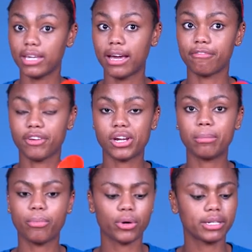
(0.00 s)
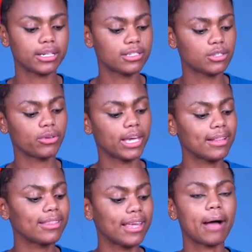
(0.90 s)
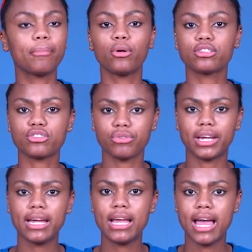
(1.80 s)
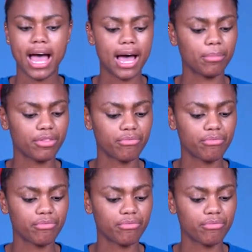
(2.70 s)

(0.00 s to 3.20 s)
yeah, very important is to get the upholstery um,